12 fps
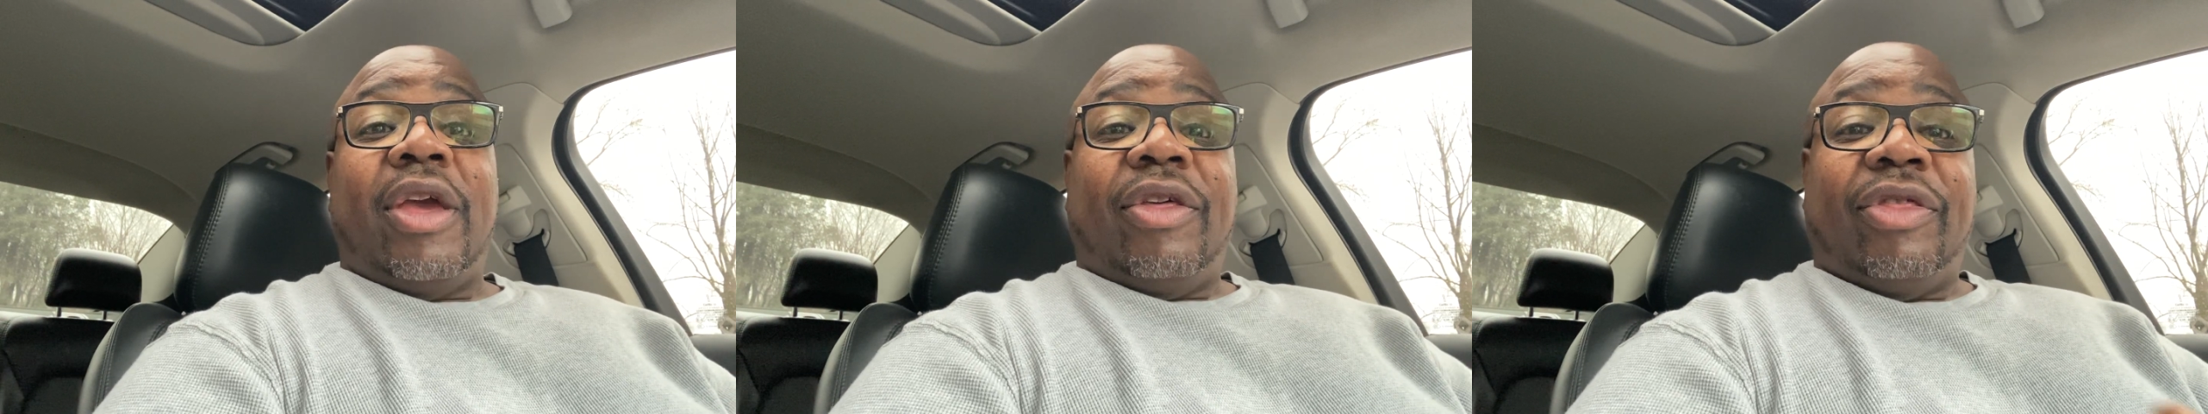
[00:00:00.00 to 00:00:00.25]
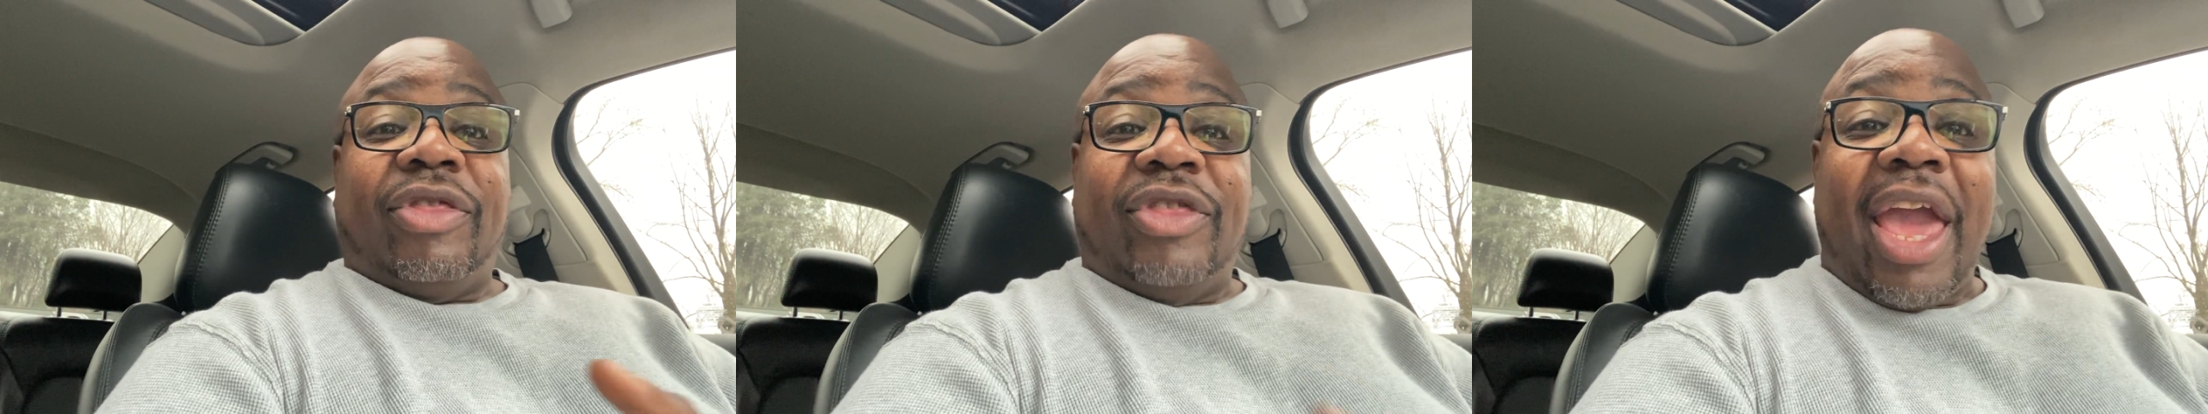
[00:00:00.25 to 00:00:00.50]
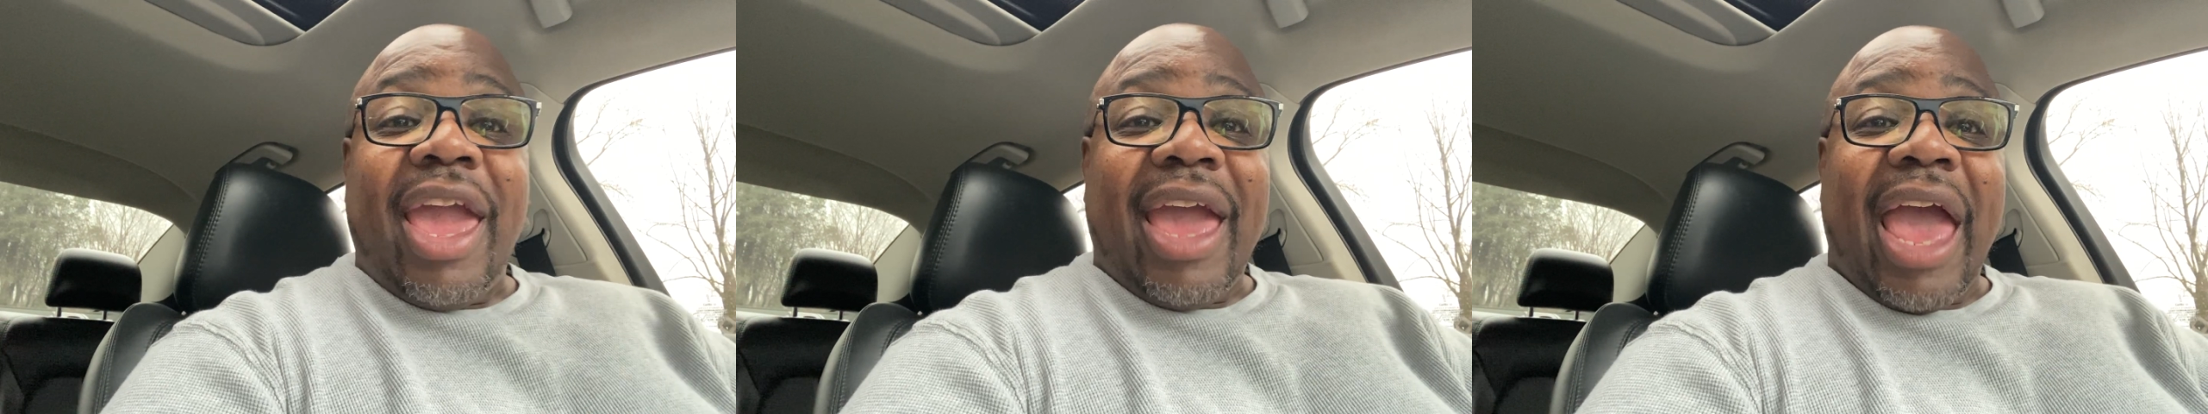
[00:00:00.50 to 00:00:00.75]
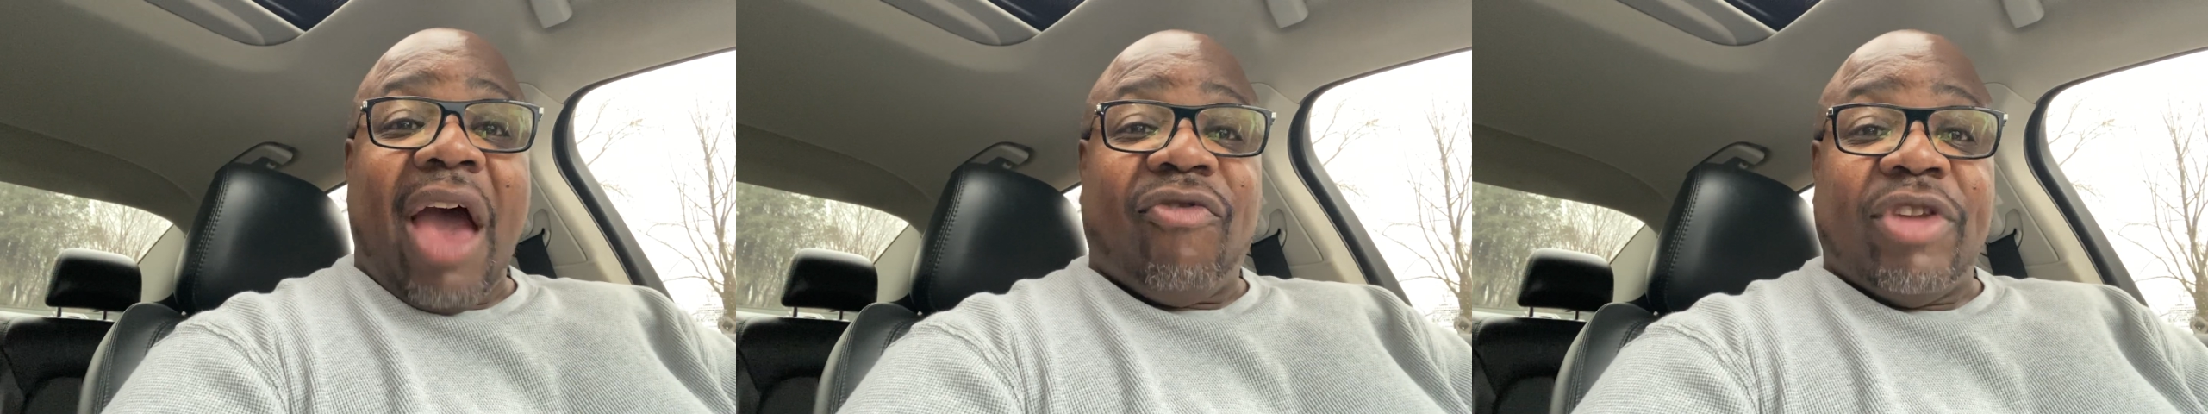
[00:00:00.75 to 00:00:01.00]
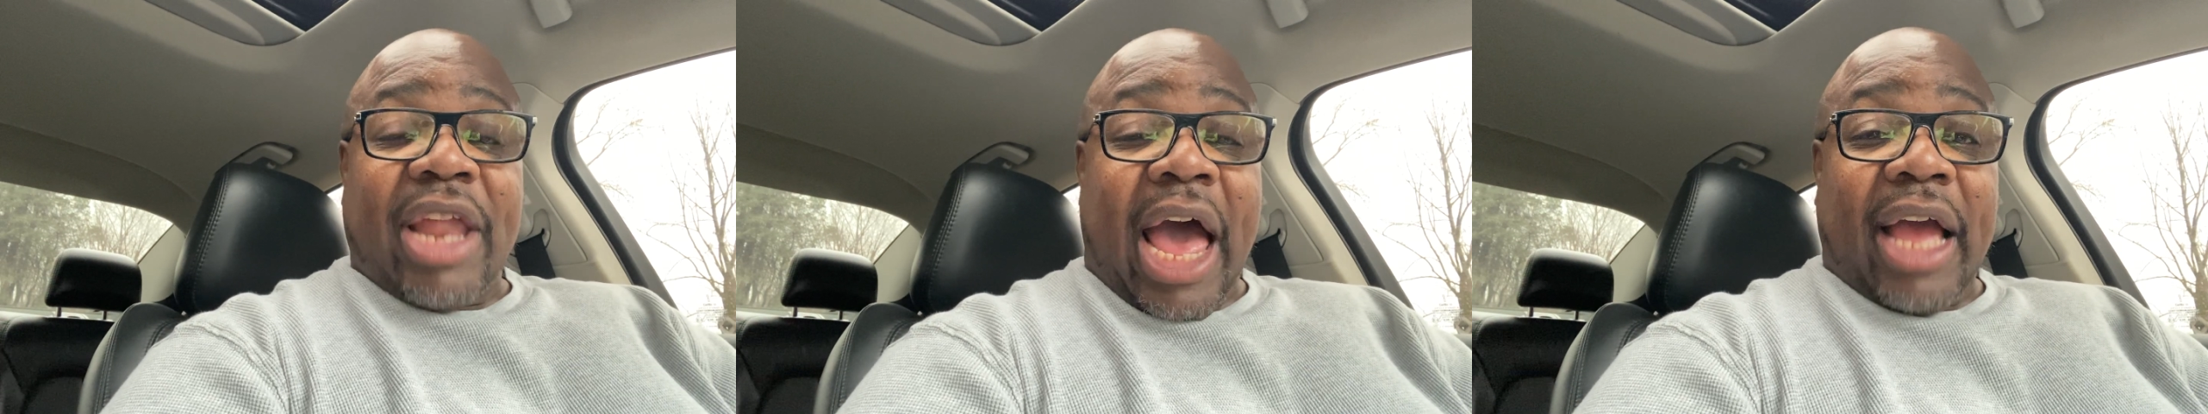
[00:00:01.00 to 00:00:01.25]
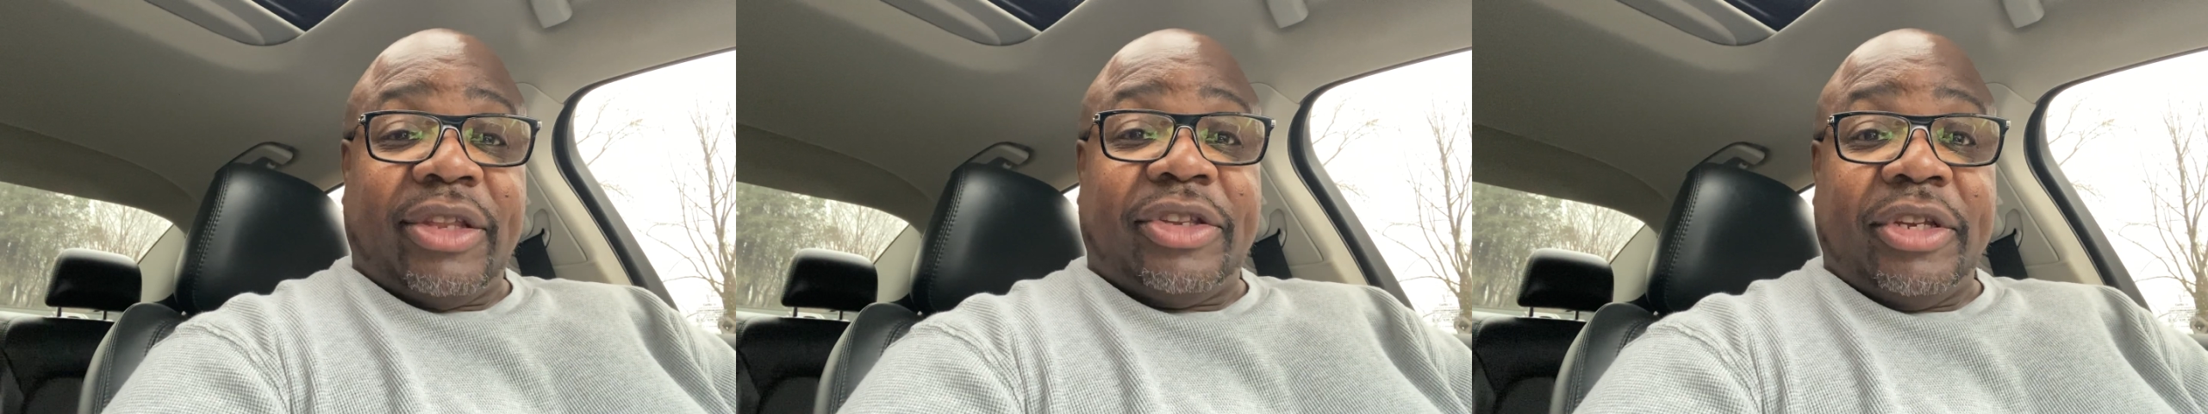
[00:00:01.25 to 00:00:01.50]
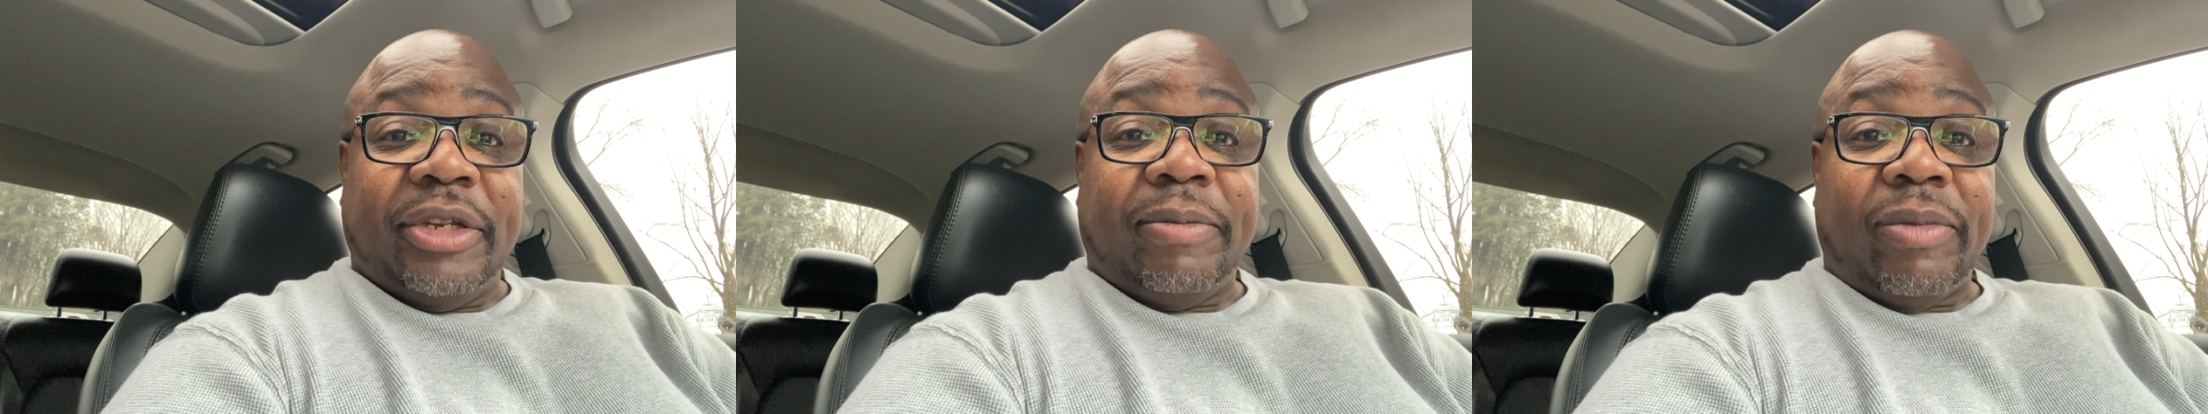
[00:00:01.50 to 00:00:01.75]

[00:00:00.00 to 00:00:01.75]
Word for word: they have not